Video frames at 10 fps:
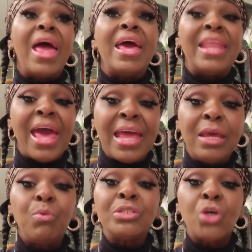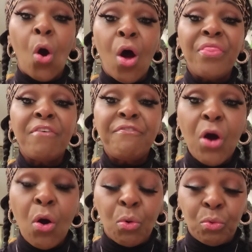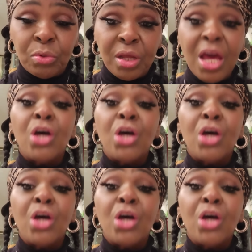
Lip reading: and Eddie was on the phone